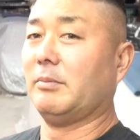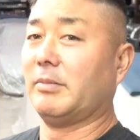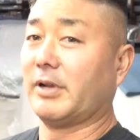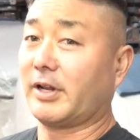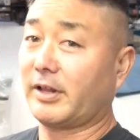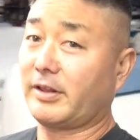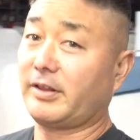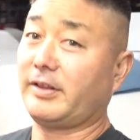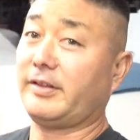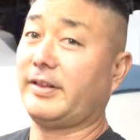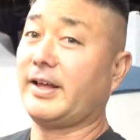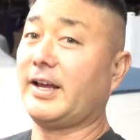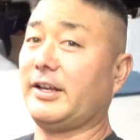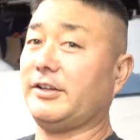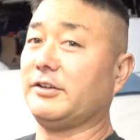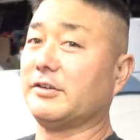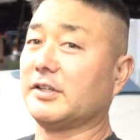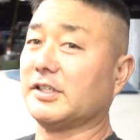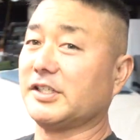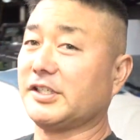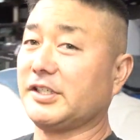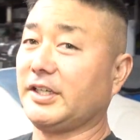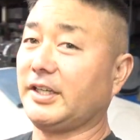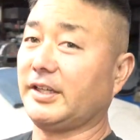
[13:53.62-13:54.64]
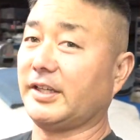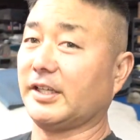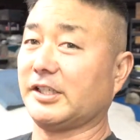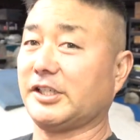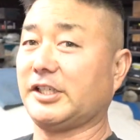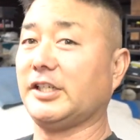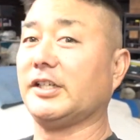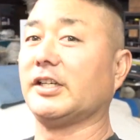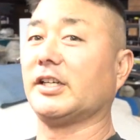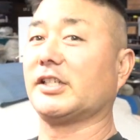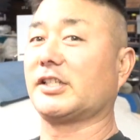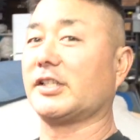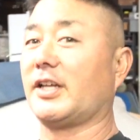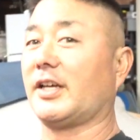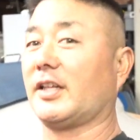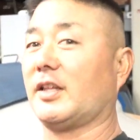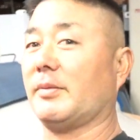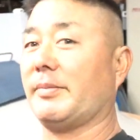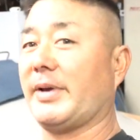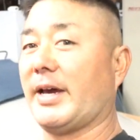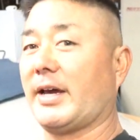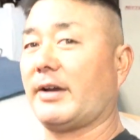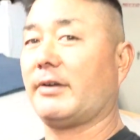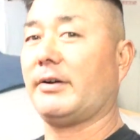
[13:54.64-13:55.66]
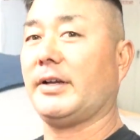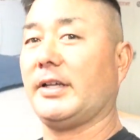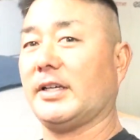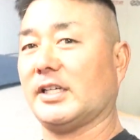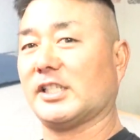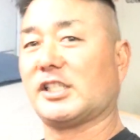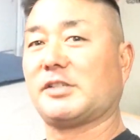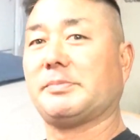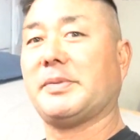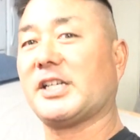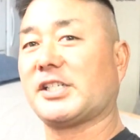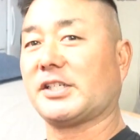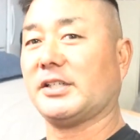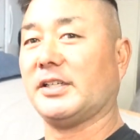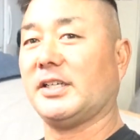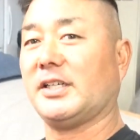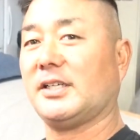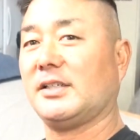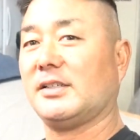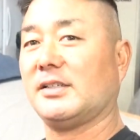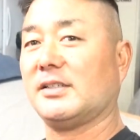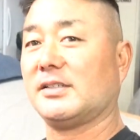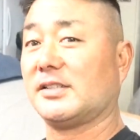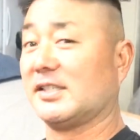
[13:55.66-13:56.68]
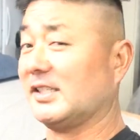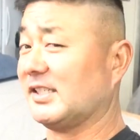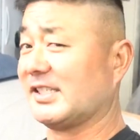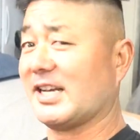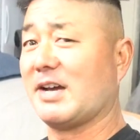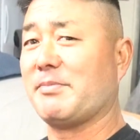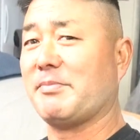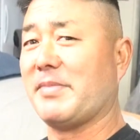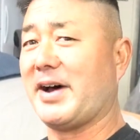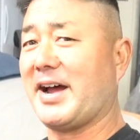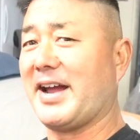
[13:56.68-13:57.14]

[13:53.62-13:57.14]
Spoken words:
But other than that, you can see that she does like the battery, especially since I'm